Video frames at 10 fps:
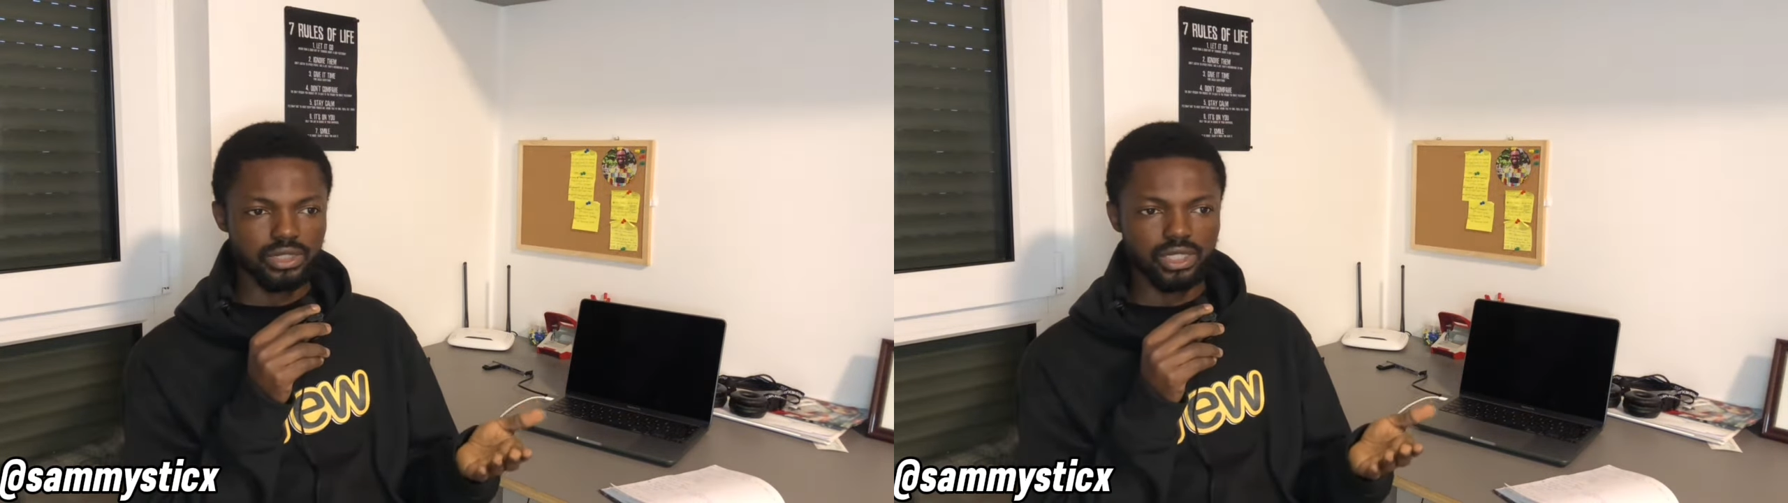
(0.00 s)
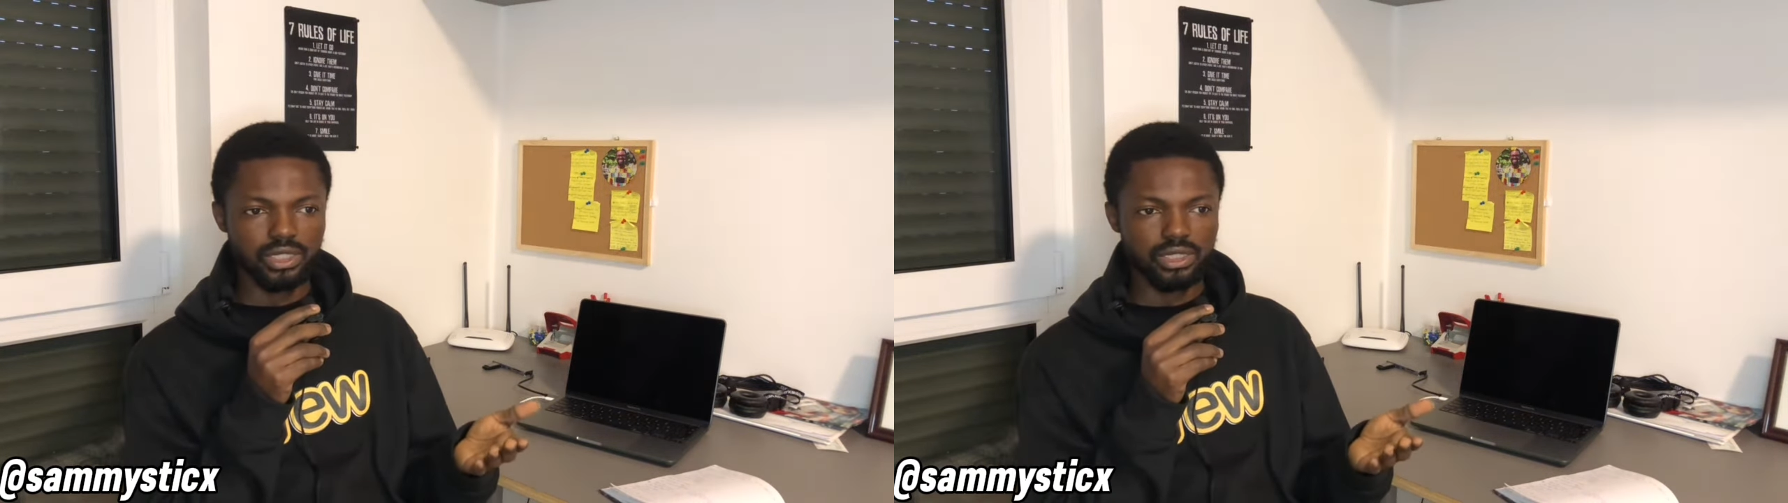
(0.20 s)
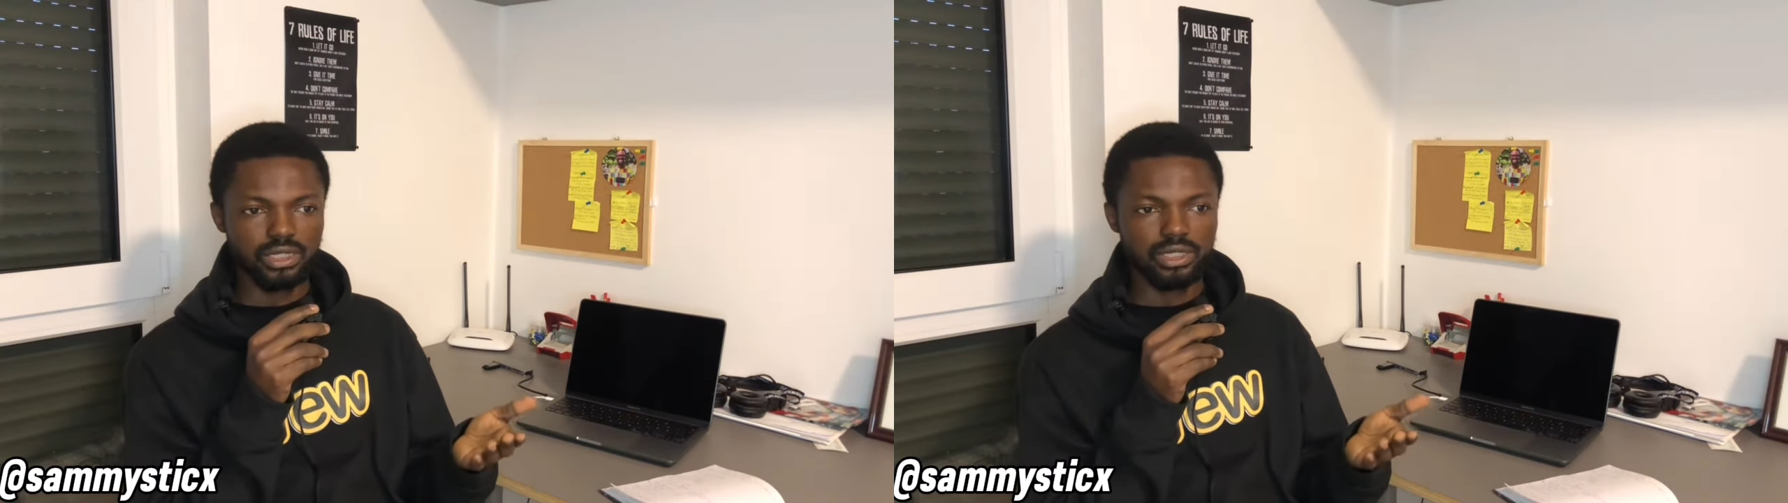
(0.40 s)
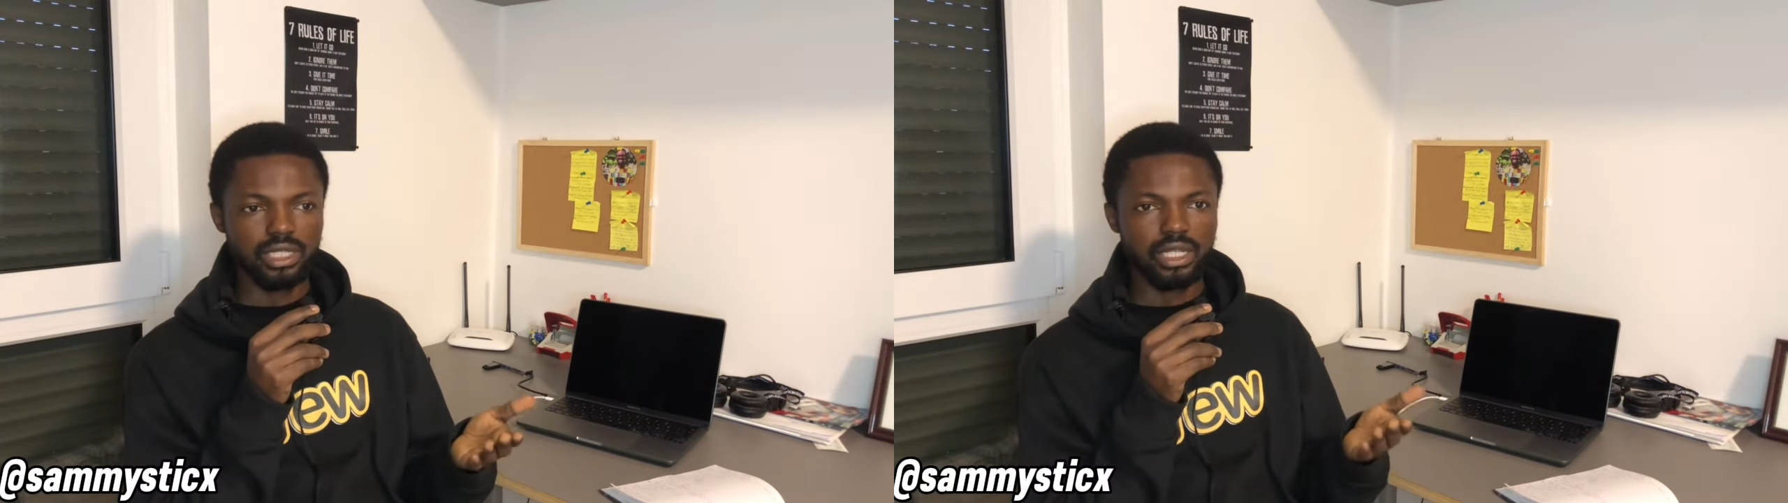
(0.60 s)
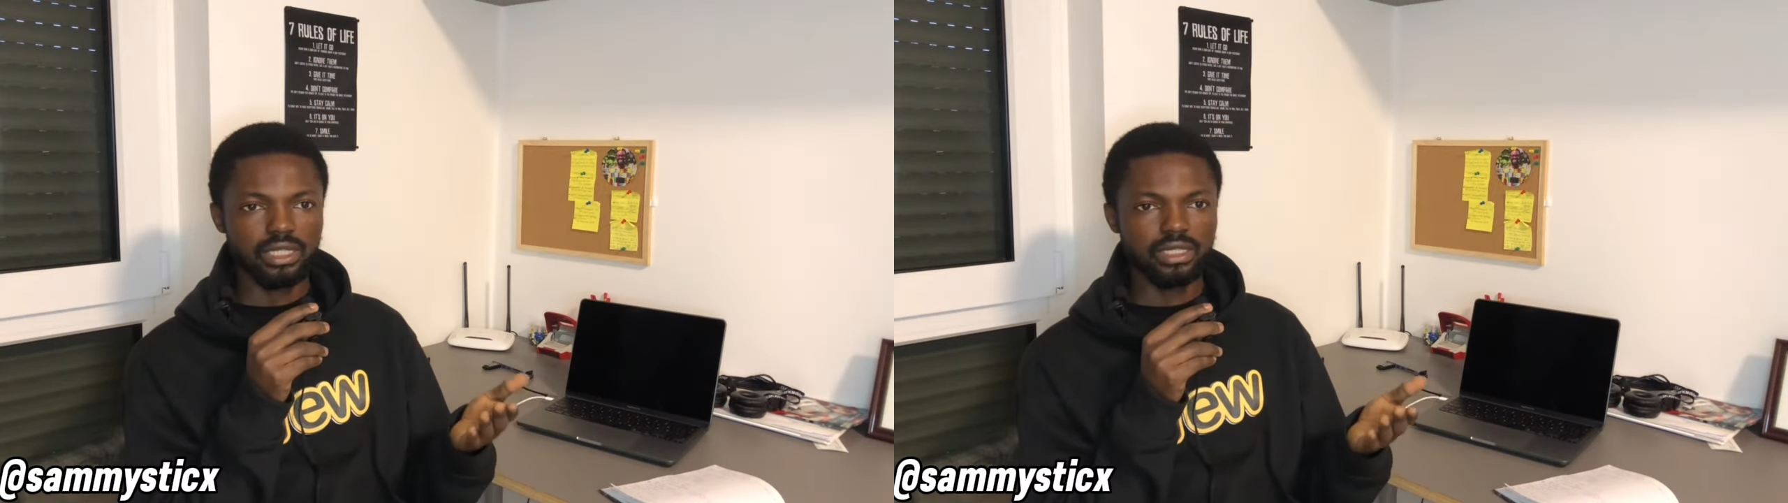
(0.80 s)
changes.
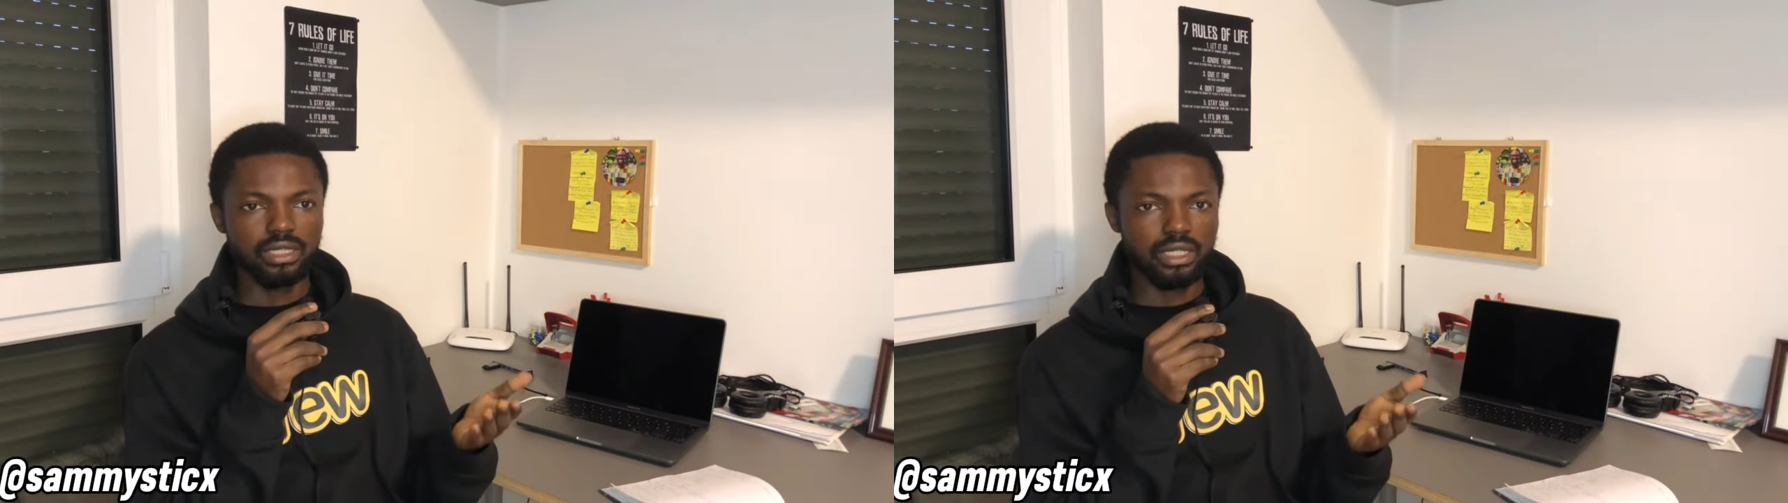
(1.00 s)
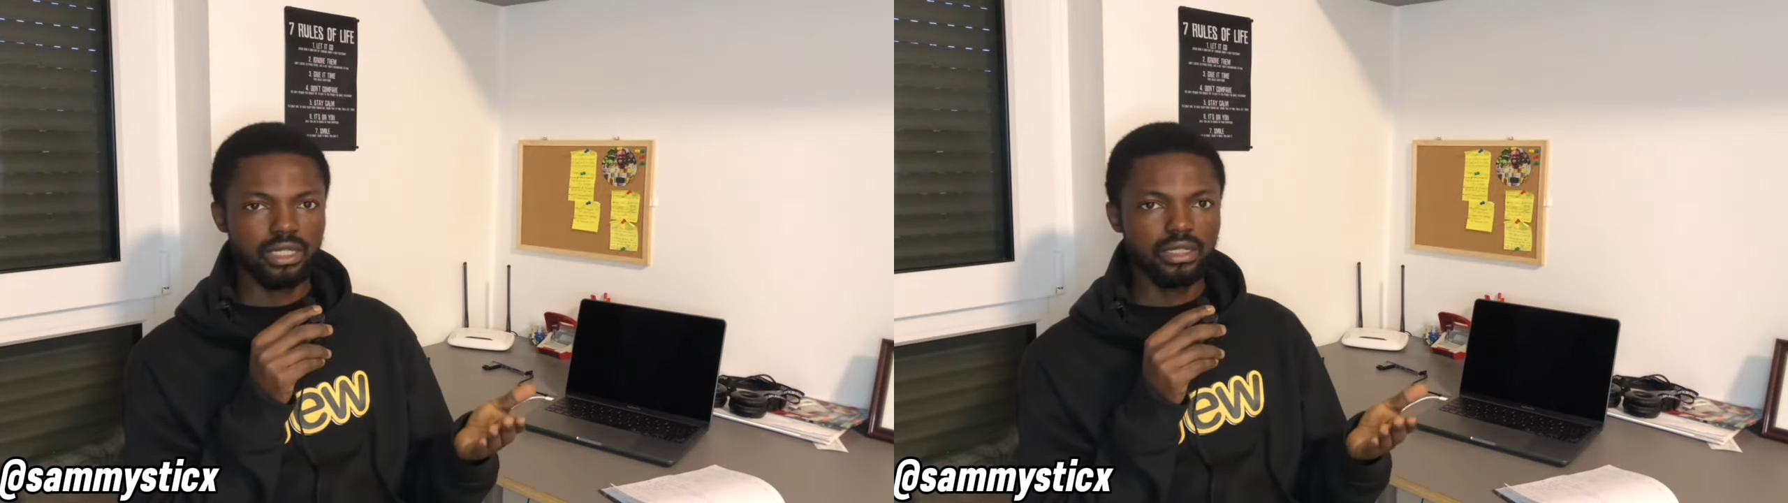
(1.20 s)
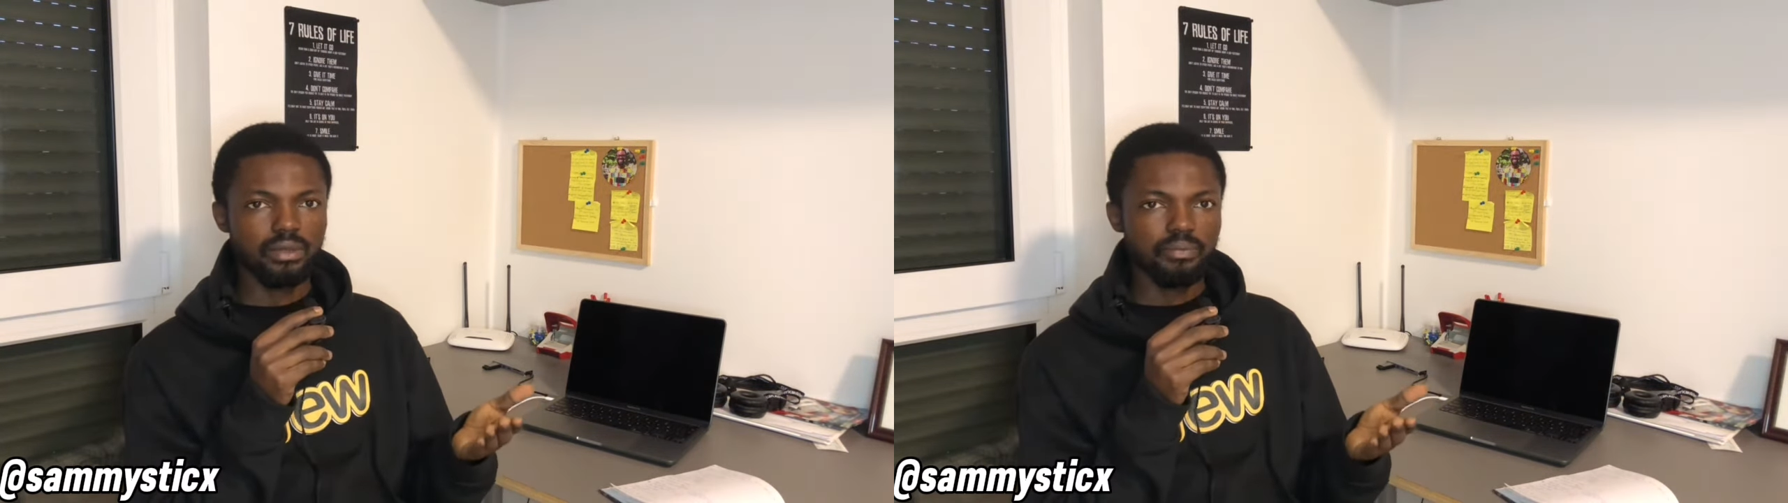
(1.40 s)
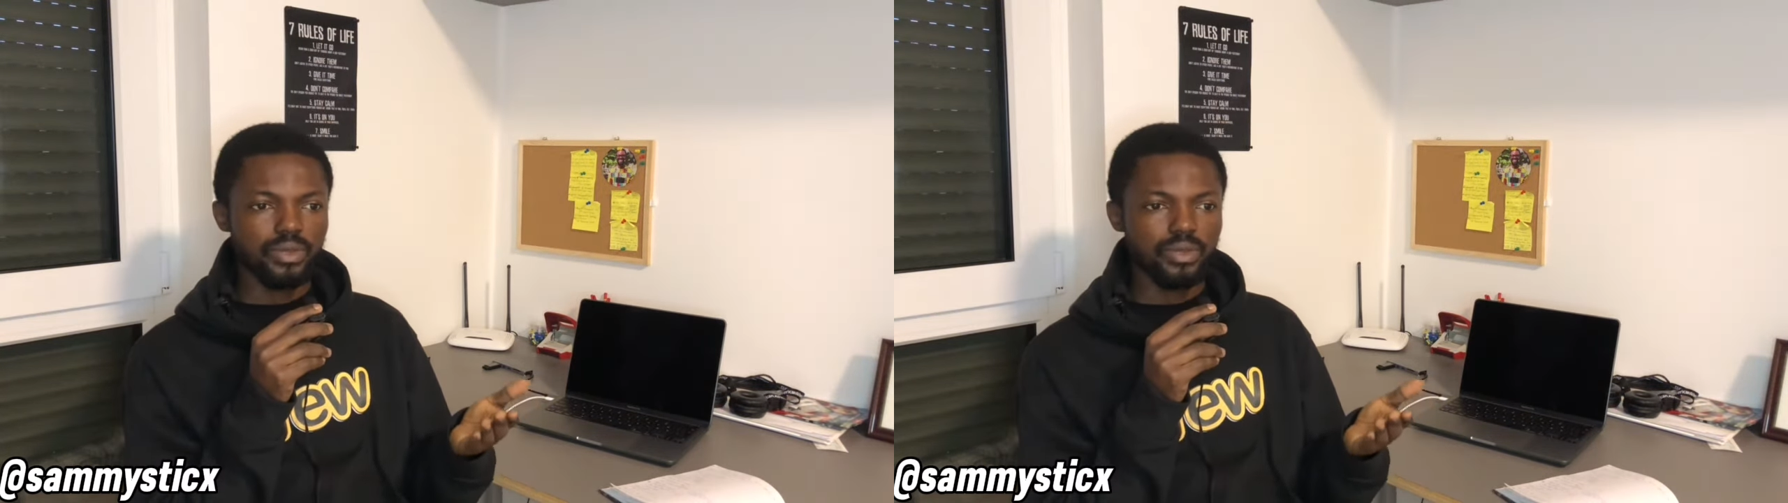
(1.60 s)
And then